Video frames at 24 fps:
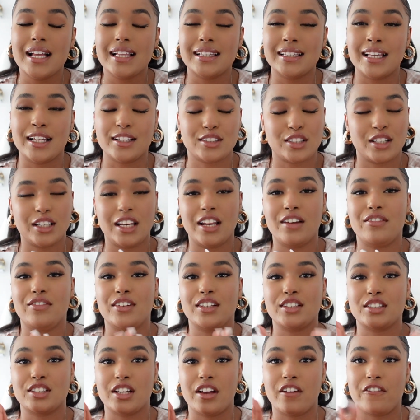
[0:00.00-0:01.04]
they're so
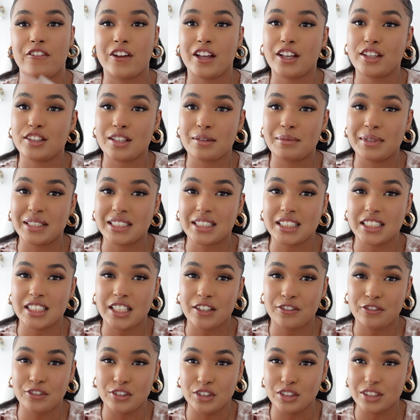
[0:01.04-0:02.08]
lovely so thank you so much Gigy
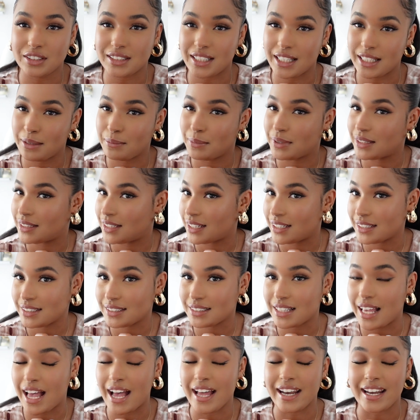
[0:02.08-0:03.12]
for sending me
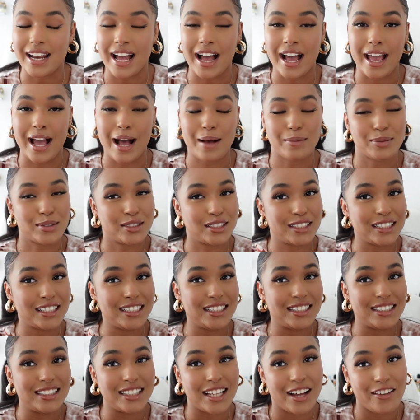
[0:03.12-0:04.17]
this and i
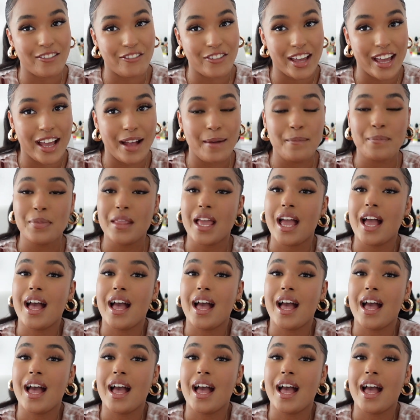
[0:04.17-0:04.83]
absolutely love it